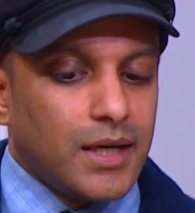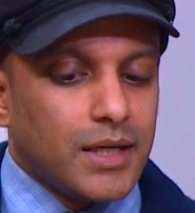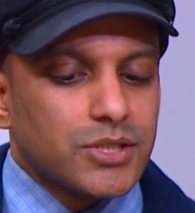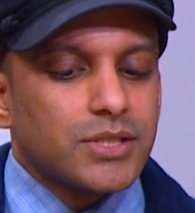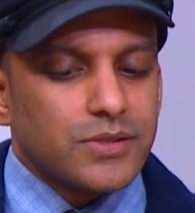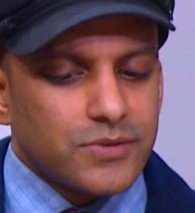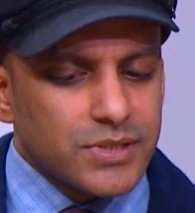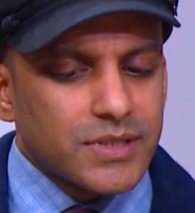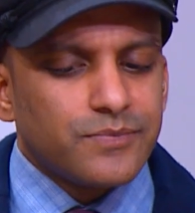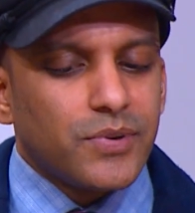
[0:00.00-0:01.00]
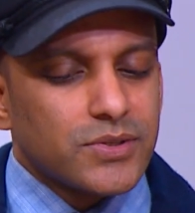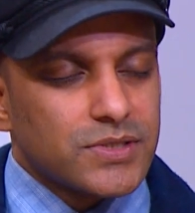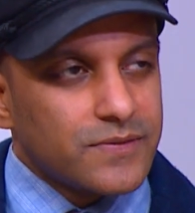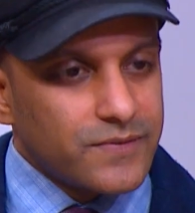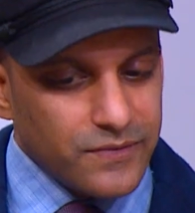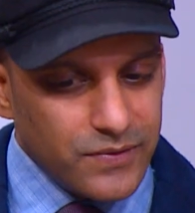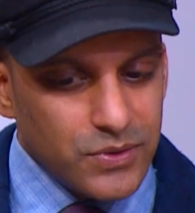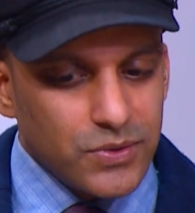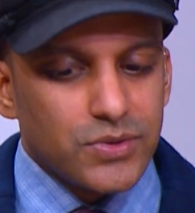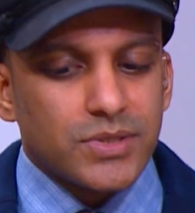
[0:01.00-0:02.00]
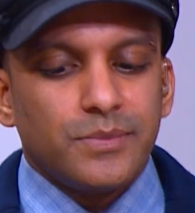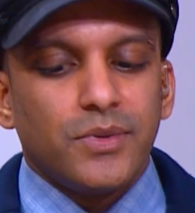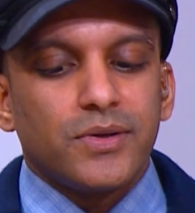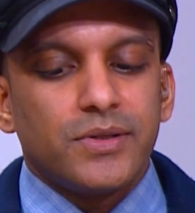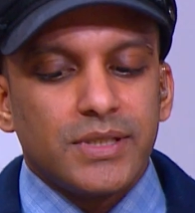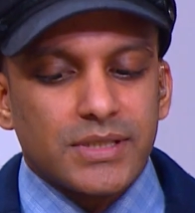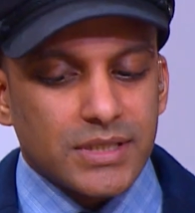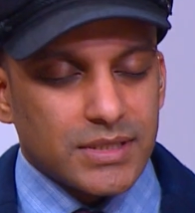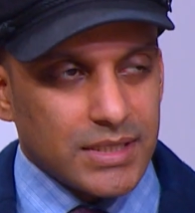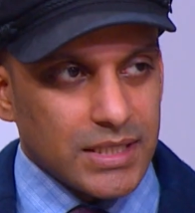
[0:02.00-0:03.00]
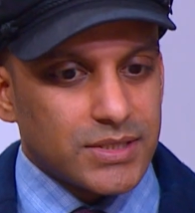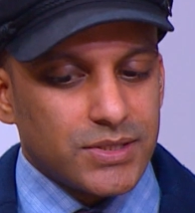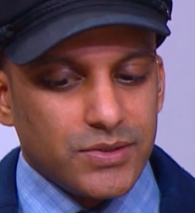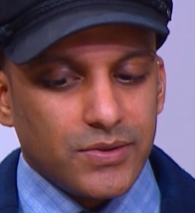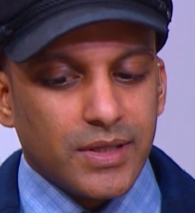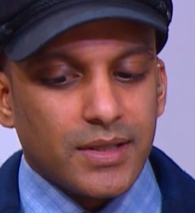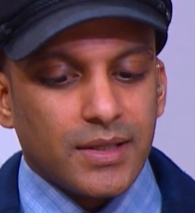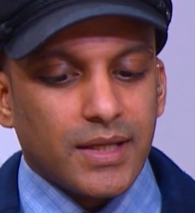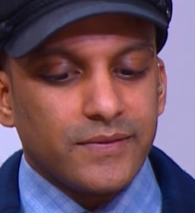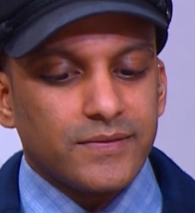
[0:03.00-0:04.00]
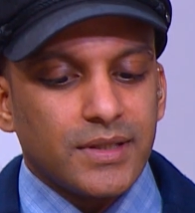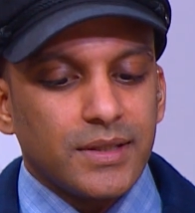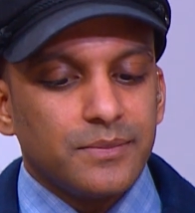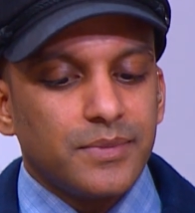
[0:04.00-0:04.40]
She did receive positive reviews and moderate success during her lifetime,